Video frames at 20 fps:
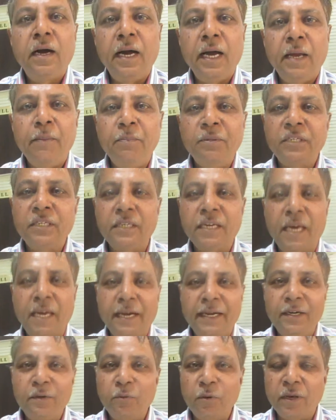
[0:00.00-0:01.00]
I am Mr.
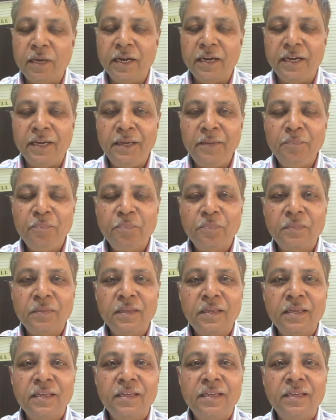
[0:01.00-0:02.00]
Narayan Kulkarni.
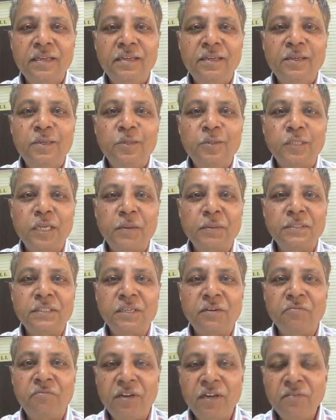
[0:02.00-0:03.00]
So I was
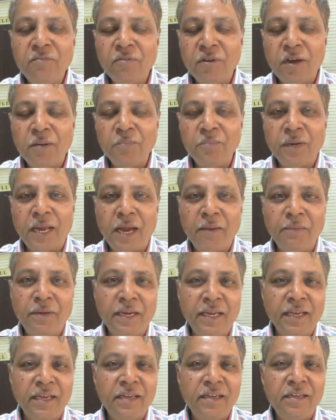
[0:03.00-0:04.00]
suffering from
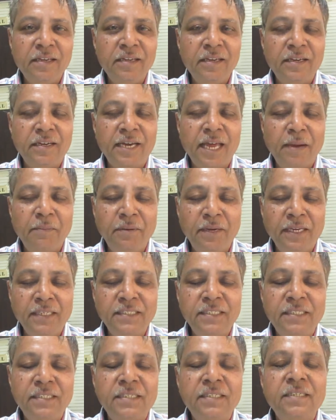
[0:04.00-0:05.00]

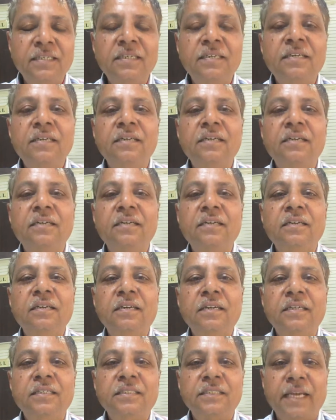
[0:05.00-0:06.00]
diabetes,
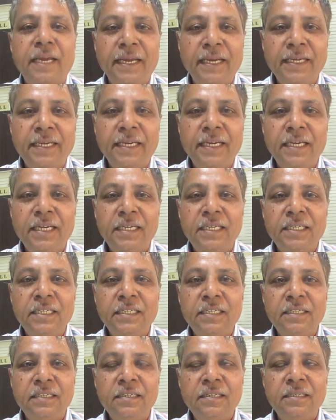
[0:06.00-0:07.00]
sciatic,
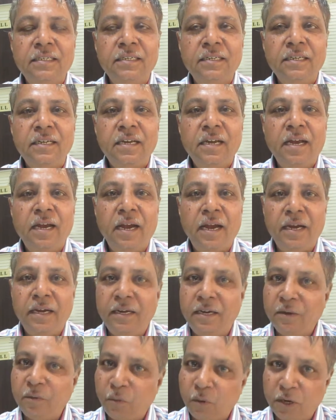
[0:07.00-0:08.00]

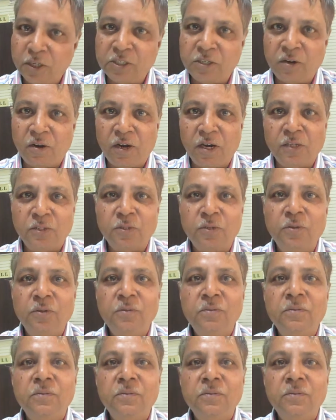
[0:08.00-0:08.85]
and cholesterol also.